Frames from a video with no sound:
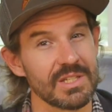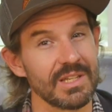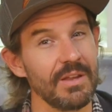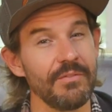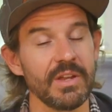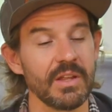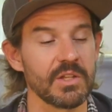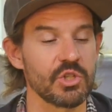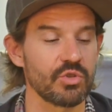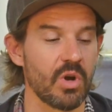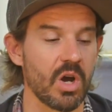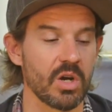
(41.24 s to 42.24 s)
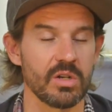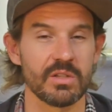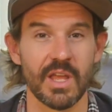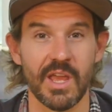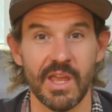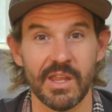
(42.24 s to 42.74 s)
significantly stronger
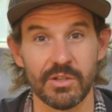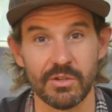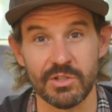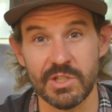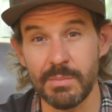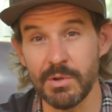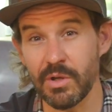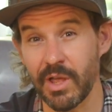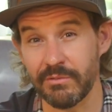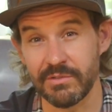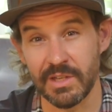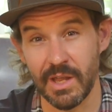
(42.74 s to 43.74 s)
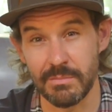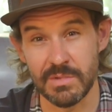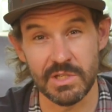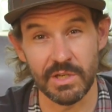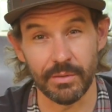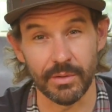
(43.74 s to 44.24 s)
than your typical FDM
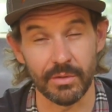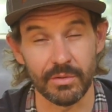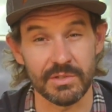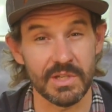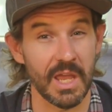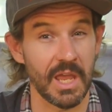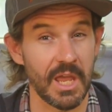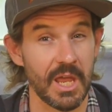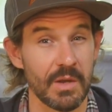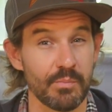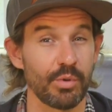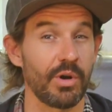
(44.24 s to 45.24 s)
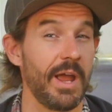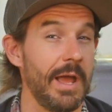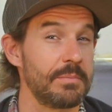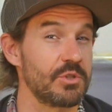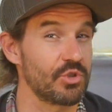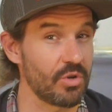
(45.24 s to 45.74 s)
materials and
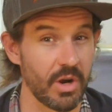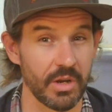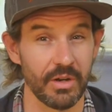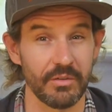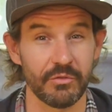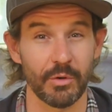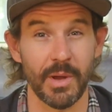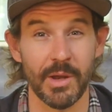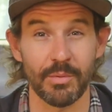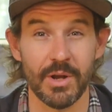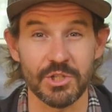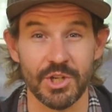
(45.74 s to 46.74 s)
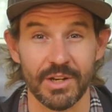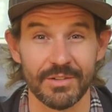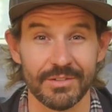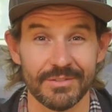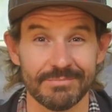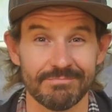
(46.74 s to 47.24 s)
perhaps strong enough for my project.